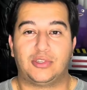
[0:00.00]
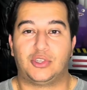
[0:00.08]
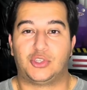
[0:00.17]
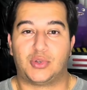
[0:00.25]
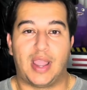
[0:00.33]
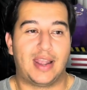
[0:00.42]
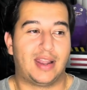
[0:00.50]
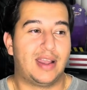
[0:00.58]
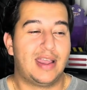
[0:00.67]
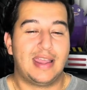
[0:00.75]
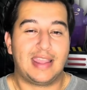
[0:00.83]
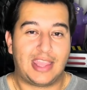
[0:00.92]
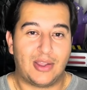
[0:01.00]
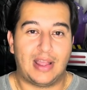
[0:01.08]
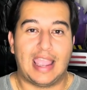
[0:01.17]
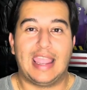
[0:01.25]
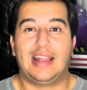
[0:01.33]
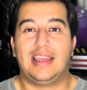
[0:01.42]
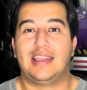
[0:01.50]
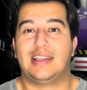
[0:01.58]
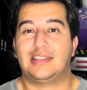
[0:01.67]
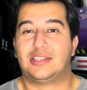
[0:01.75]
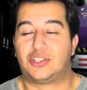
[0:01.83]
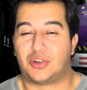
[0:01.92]
just trying to kill
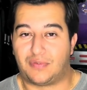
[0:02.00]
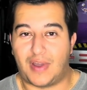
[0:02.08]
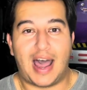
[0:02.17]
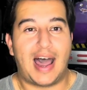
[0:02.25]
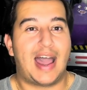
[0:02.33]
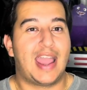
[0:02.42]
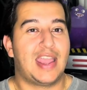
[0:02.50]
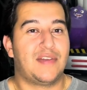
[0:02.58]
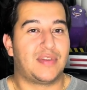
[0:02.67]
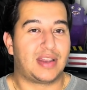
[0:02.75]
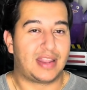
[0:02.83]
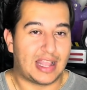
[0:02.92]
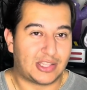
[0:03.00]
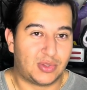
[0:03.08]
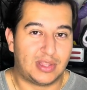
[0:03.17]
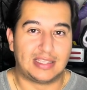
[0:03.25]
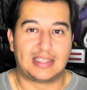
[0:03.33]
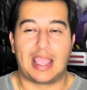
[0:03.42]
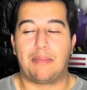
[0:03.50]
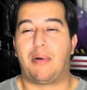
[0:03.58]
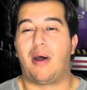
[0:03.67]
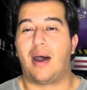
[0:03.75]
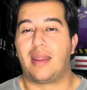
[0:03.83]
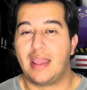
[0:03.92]
aliens, survive, and get to the escape
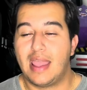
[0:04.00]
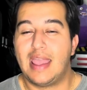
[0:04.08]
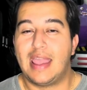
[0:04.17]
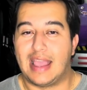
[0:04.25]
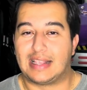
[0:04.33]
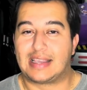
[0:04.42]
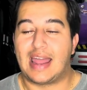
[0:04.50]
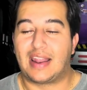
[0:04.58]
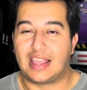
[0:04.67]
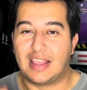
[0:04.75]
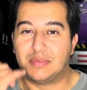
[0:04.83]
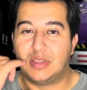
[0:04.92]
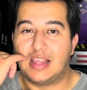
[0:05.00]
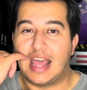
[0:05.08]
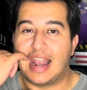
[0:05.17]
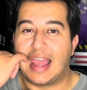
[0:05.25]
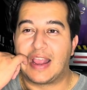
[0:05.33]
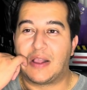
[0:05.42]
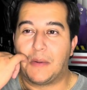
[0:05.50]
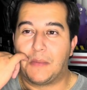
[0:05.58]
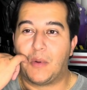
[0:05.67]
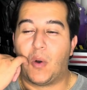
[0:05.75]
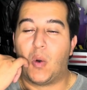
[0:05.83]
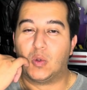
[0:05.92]
pod. It kind of gives me that like
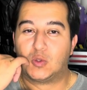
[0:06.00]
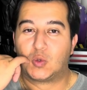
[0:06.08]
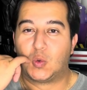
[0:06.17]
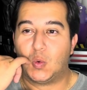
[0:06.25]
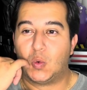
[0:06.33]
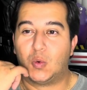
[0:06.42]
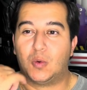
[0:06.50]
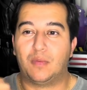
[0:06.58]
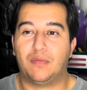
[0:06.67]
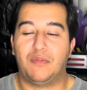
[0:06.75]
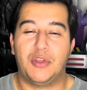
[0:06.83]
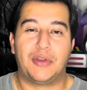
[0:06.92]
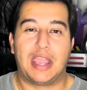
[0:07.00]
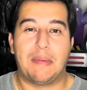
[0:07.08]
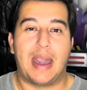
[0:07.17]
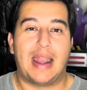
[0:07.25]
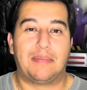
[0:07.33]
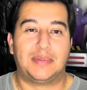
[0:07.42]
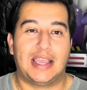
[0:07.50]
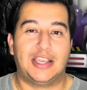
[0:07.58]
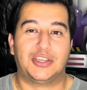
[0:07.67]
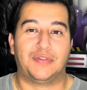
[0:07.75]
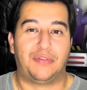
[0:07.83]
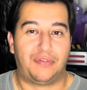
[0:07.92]
old school video game
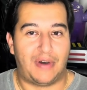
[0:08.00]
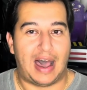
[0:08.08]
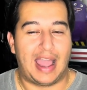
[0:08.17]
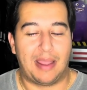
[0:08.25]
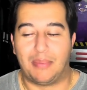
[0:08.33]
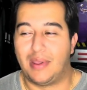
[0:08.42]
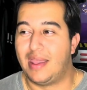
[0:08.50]
adaptation vibe,